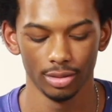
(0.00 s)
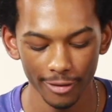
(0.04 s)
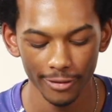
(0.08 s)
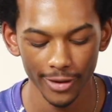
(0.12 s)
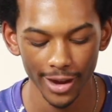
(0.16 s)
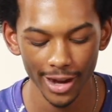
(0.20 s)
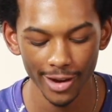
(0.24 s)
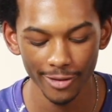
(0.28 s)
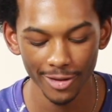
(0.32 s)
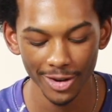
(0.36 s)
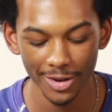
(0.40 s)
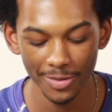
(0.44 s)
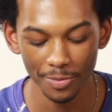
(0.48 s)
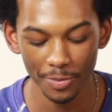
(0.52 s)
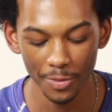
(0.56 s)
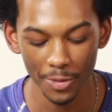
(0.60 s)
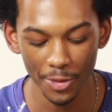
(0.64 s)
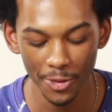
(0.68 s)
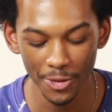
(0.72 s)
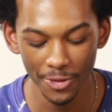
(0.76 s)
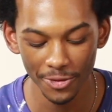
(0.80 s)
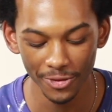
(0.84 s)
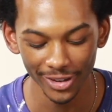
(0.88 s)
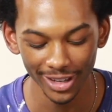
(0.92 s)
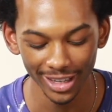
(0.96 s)
Favorite
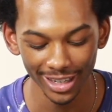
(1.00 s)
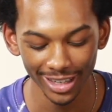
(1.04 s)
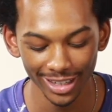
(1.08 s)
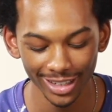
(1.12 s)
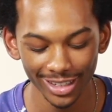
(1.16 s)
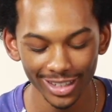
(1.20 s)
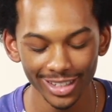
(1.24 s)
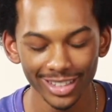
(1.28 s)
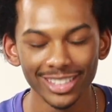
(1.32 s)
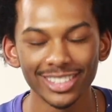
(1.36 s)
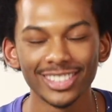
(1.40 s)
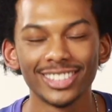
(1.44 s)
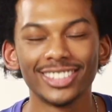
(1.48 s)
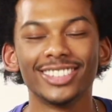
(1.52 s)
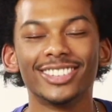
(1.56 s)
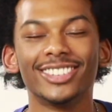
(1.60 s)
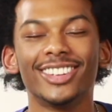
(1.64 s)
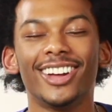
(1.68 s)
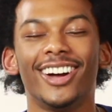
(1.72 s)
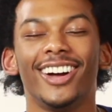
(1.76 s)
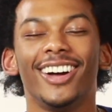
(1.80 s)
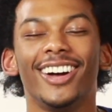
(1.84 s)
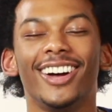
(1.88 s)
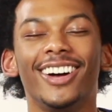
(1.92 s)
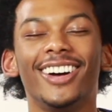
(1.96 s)
movie?
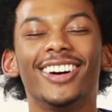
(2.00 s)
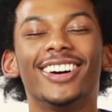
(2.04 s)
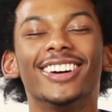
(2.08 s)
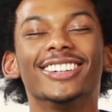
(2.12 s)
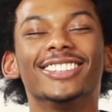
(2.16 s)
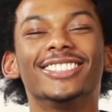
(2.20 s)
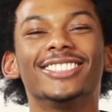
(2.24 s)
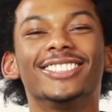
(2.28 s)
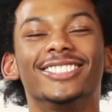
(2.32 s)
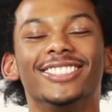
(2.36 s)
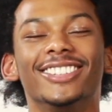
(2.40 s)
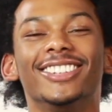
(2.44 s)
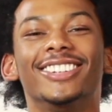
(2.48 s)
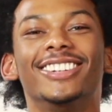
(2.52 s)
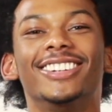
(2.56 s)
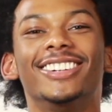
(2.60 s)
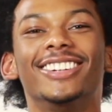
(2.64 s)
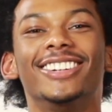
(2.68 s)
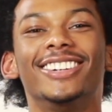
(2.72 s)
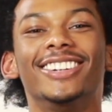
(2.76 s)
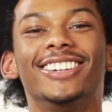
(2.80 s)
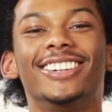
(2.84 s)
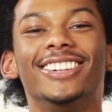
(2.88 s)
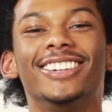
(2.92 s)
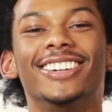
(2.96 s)

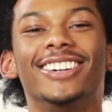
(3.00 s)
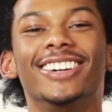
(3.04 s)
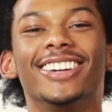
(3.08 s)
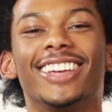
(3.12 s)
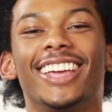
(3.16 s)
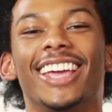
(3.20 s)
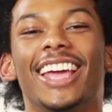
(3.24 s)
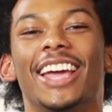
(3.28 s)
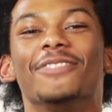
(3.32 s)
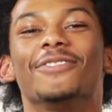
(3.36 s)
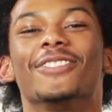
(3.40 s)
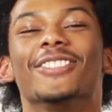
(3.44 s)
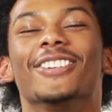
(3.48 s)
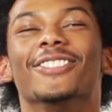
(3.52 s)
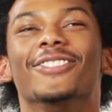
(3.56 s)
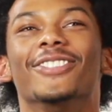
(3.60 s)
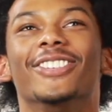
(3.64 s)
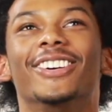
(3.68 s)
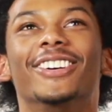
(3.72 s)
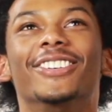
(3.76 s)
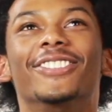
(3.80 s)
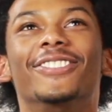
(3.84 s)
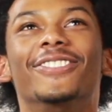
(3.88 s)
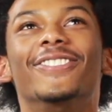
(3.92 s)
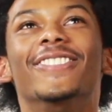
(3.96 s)
Starstruck,
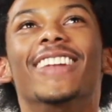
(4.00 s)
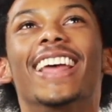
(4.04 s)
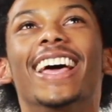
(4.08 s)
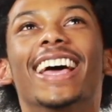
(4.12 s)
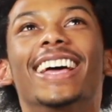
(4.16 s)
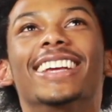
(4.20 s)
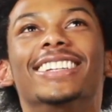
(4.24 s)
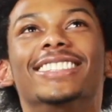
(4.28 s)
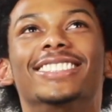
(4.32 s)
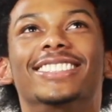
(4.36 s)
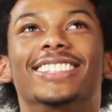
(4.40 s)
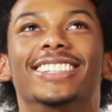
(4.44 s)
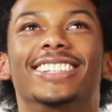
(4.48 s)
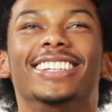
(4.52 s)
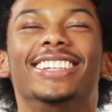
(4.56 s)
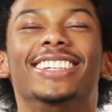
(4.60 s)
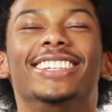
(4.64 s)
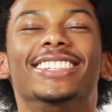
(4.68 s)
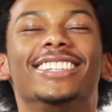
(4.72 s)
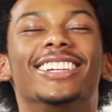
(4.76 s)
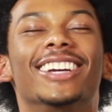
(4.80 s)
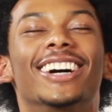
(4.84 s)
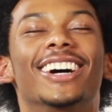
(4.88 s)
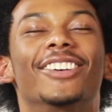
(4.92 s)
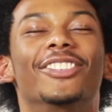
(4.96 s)
camera flashes,
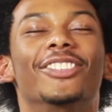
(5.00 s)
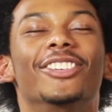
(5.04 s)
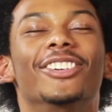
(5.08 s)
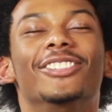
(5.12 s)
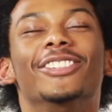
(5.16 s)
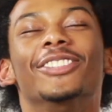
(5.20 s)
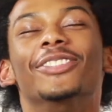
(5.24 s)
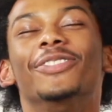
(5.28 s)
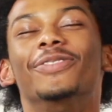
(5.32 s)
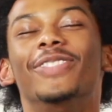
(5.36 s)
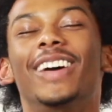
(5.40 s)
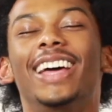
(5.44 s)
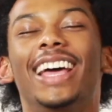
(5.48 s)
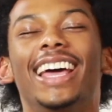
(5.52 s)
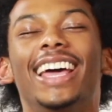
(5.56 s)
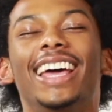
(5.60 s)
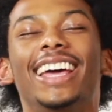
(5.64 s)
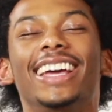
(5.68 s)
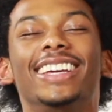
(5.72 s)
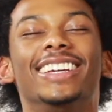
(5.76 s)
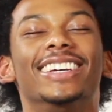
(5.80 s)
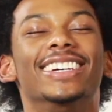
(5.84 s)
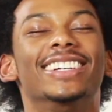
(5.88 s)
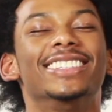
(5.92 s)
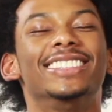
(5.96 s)
cover a
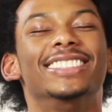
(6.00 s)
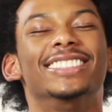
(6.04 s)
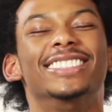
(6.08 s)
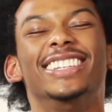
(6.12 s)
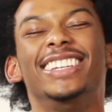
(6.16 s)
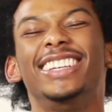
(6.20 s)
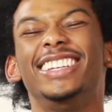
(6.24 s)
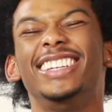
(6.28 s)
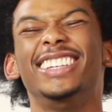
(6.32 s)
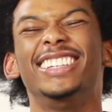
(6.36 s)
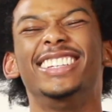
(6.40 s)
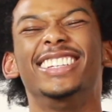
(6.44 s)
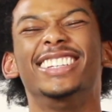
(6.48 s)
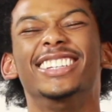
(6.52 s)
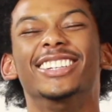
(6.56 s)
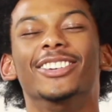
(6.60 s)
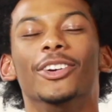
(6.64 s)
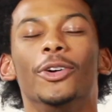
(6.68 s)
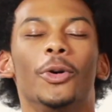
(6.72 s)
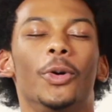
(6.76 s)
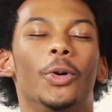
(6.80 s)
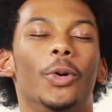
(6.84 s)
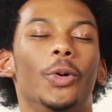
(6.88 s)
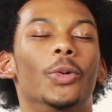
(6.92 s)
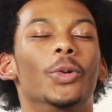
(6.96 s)
magazine.
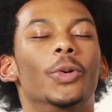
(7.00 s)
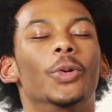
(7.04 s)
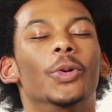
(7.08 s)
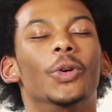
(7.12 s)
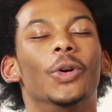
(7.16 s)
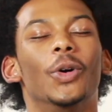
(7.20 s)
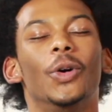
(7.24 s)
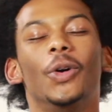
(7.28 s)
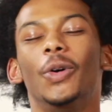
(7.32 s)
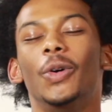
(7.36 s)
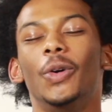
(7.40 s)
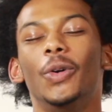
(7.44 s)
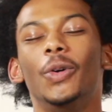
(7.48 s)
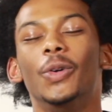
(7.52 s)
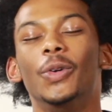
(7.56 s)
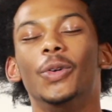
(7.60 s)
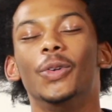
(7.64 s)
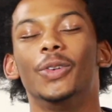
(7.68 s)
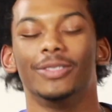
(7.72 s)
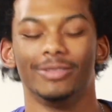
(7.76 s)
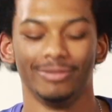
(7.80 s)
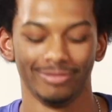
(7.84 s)
Ooh, ooh.